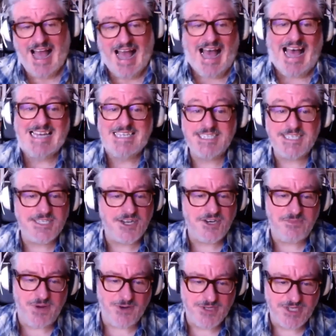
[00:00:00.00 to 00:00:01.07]
Answers on a
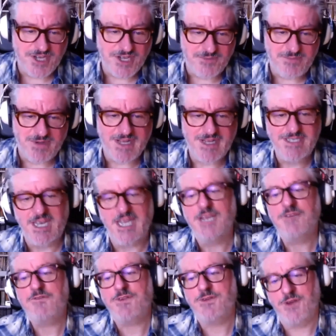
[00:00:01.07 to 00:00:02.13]
postcard, please,
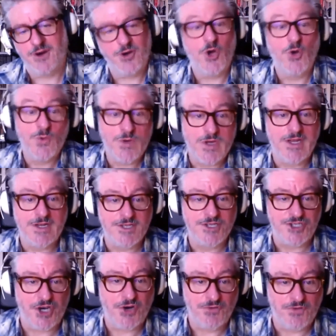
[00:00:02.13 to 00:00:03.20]
if you know who killed the
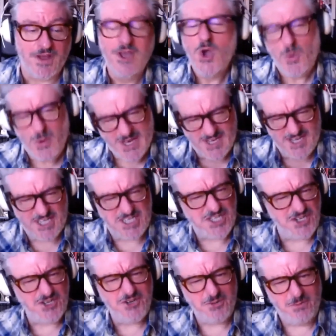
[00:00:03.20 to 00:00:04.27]
chauffeur. We can
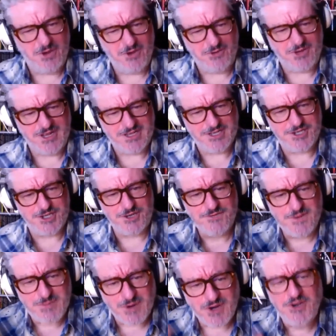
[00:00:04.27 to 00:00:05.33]
assume who killed the
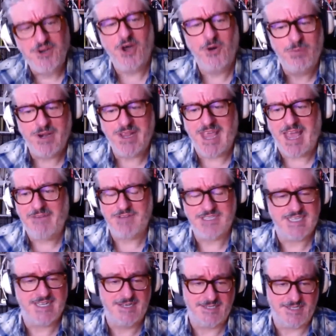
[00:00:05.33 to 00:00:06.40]
chauffeur, but nobody ever
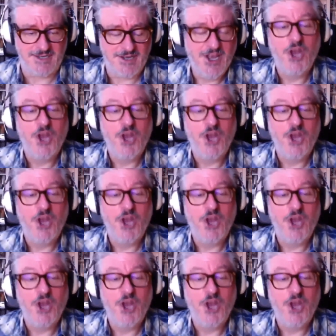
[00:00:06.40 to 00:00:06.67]
tells you.